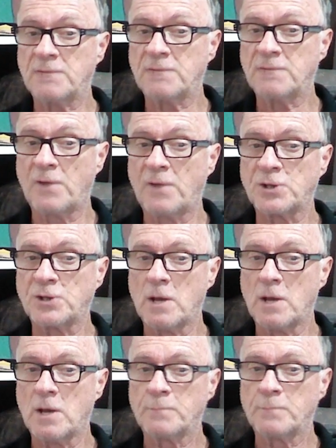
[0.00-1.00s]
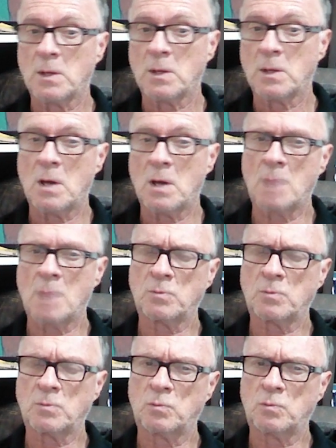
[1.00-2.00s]
furniture,
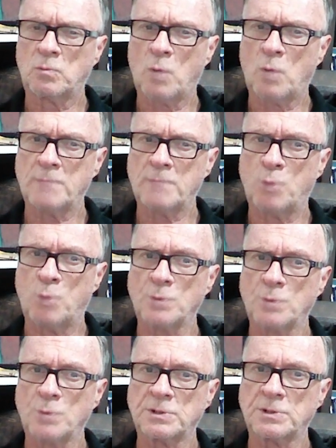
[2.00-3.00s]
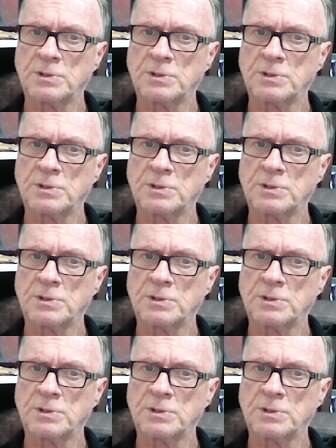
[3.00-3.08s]
quite important.